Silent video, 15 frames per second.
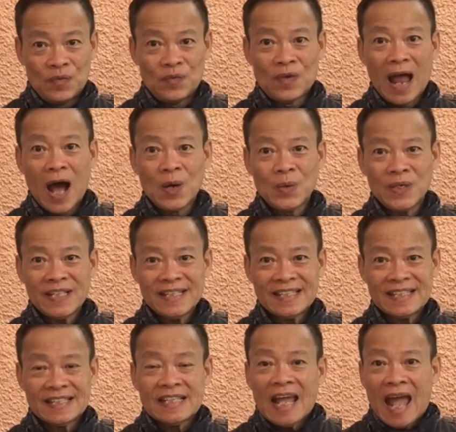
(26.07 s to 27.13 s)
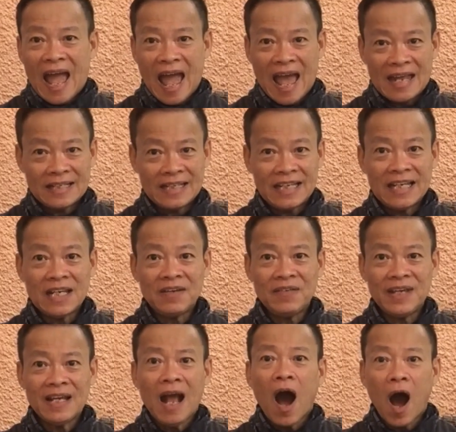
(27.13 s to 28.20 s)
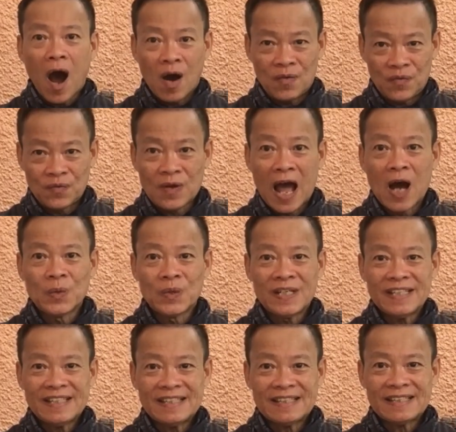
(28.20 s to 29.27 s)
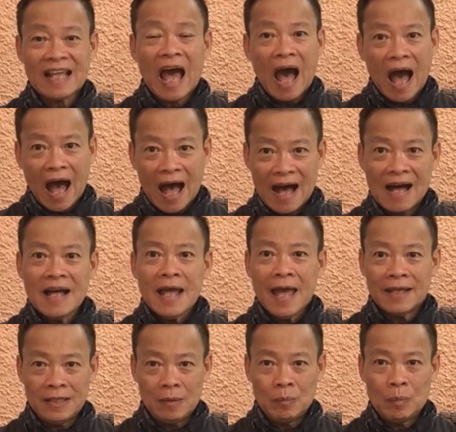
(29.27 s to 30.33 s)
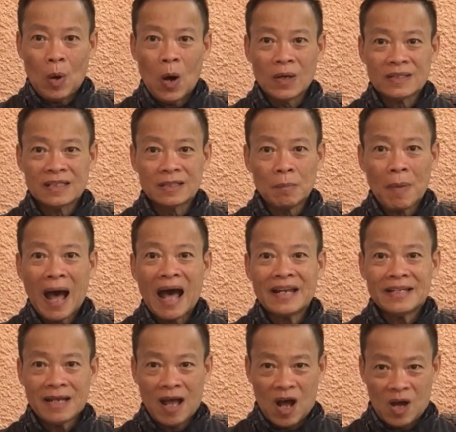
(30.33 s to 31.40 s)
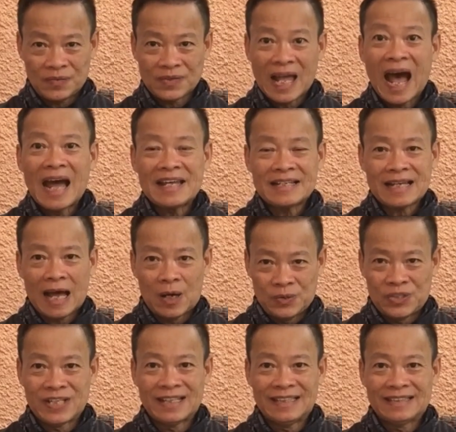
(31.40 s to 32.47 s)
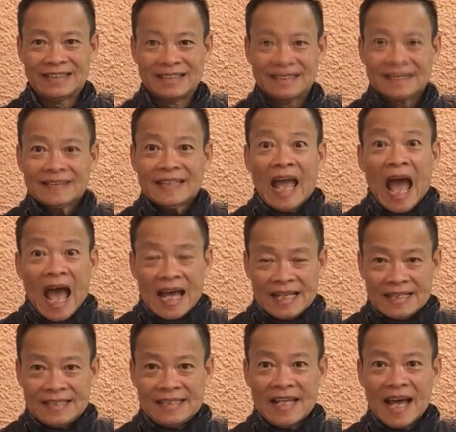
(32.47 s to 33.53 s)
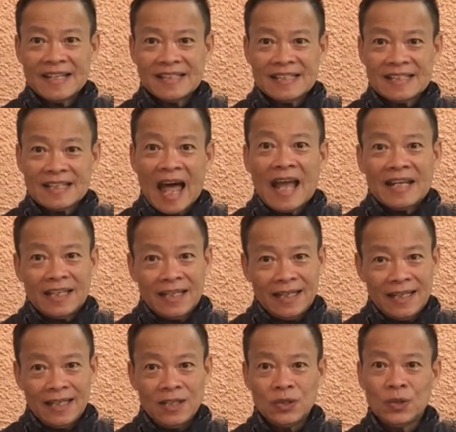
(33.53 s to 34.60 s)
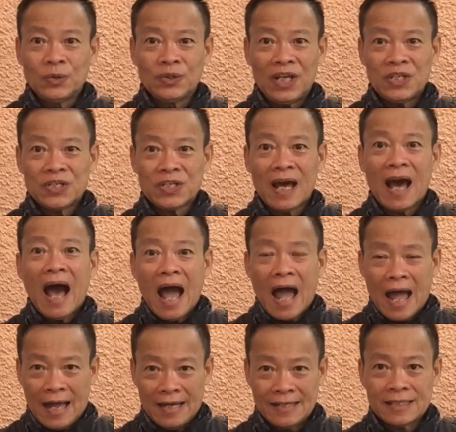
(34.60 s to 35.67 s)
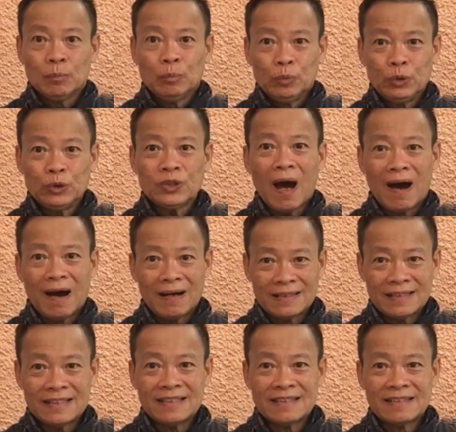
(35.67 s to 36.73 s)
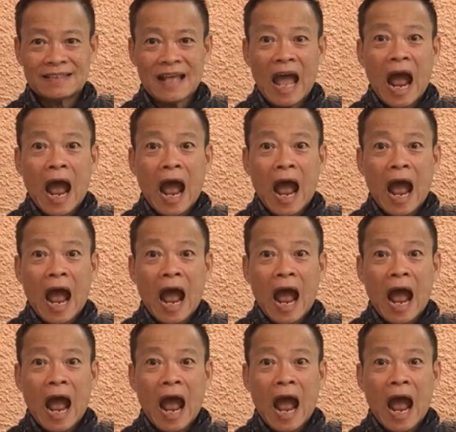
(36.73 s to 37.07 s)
Flowers and giving of flowers are an important part of Thai culture. Just like Indonesia has moon orchids,